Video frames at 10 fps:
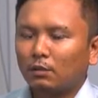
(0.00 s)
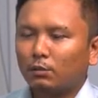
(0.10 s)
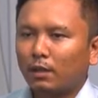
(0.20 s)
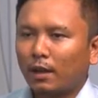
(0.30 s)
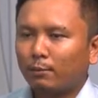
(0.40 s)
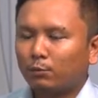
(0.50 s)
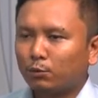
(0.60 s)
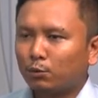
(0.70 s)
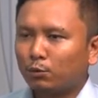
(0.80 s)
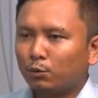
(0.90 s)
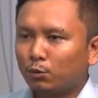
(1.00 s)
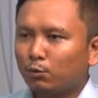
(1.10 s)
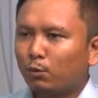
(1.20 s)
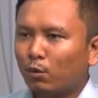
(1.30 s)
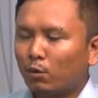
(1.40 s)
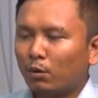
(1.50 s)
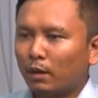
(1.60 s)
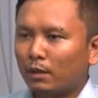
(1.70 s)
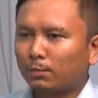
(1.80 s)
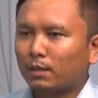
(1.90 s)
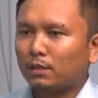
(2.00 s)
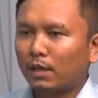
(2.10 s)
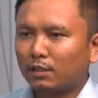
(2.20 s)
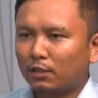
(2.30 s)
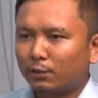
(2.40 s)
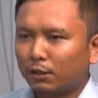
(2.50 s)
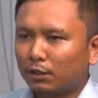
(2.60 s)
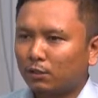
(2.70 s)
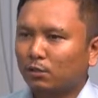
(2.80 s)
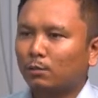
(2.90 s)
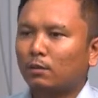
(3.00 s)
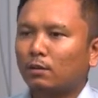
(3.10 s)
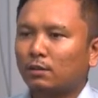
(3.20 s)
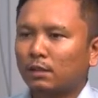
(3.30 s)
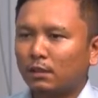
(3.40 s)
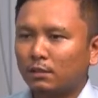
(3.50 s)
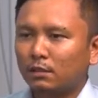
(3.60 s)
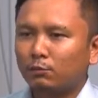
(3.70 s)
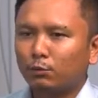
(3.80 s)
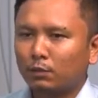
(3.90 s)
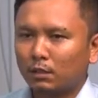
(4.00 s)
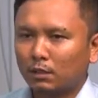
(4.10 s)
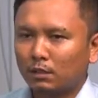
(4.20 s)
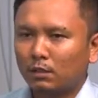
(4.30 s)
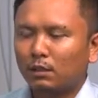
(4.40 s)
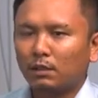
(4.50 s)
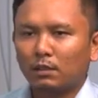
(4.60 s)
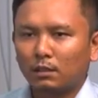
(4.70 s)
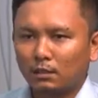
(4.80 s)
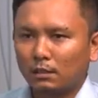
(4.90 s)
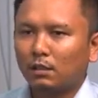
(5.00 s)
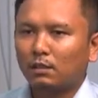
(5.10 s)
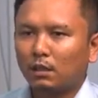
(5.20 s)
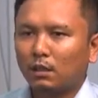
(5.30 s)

we have to do more as far as the exhibitions of our traditional foods are concerned in other states.